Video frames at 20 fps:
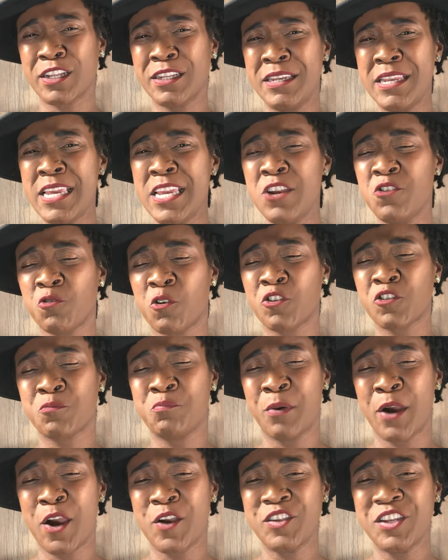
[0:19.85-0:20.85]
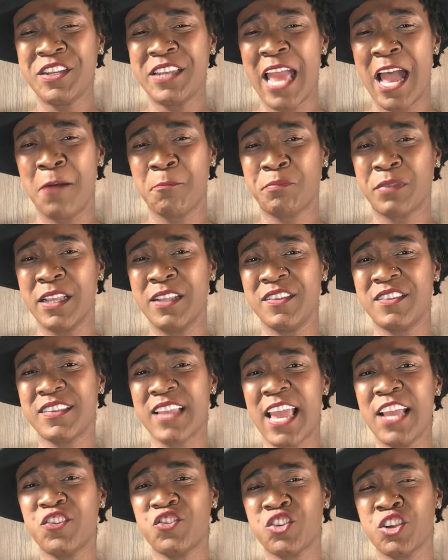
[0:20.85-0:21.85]
Negroes burning down
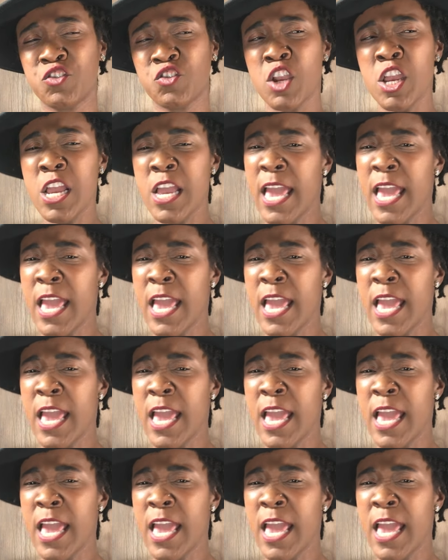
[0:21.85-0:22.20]
plantations,